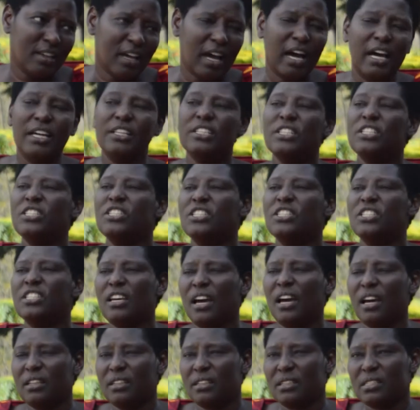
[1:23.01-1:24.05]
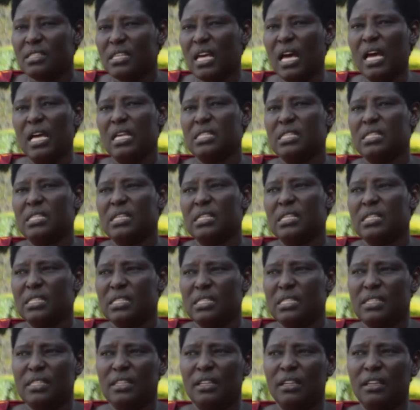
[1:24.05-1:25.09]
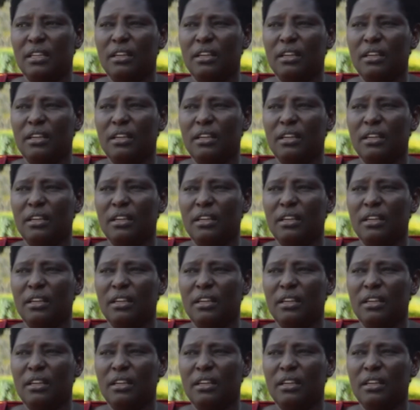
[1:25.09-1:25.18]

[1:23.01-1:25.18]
and Engineering Sciences,